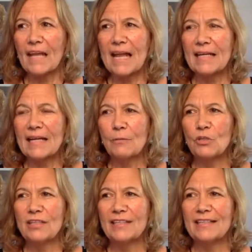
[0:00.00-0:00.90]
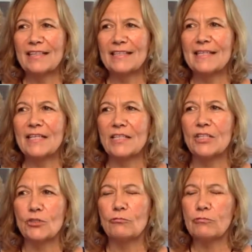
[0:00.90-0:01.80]
and he said to
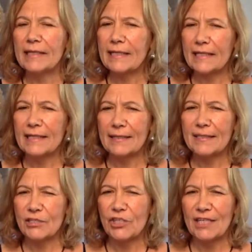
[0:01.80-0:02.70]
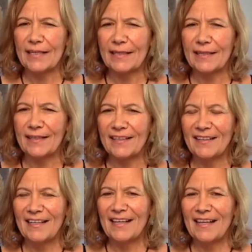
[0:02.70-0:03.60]
drink in the chi,
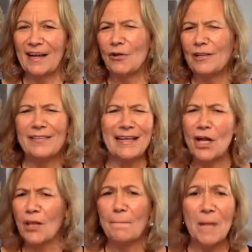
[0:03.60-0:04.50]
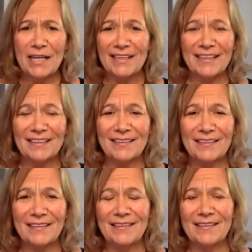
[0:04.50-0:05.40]
or they call it mana
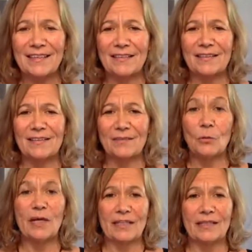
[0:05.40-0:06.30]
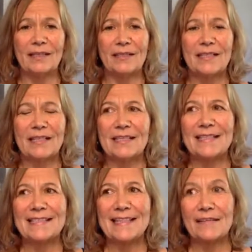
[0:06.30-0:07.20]
in Hawaii
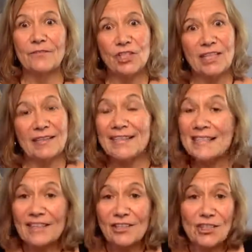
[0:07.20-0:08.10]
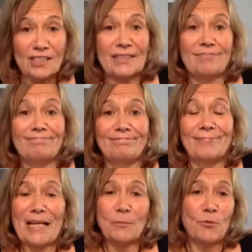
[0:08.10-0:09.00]
instead of chi. It's energy,
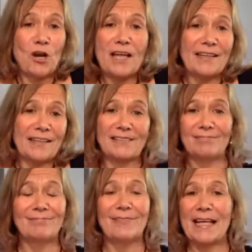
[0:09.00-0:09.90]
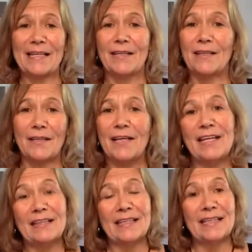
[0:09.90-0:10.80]
like prana, like
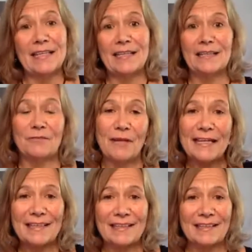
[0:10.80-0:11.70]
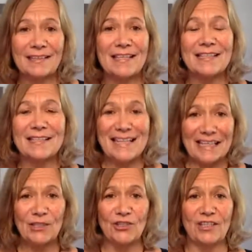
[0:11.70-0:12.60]
the ki and Reiki, it's
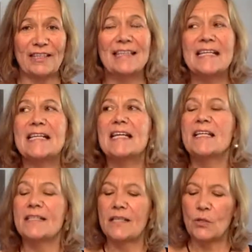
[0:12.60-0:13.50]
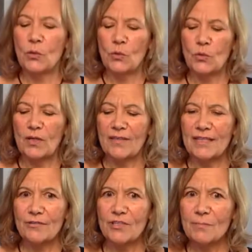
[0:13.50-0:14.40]
energy. So
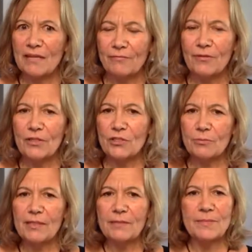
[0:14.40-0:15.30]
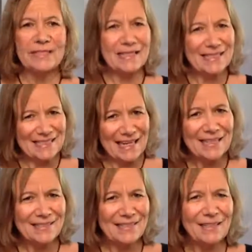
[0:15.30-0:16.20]
this is my first real, besides
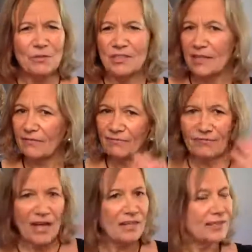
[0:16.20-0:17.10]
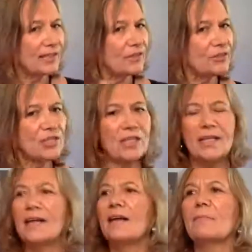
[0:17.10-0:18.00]
dancing, which I felt energy,
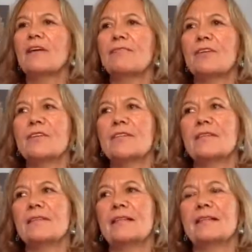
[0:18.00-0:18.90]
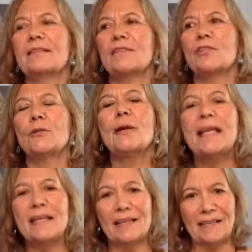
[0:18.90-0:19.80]
my first
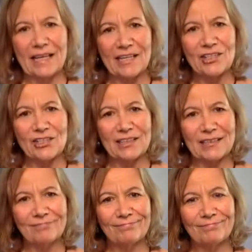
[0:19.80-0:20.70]
training in energy.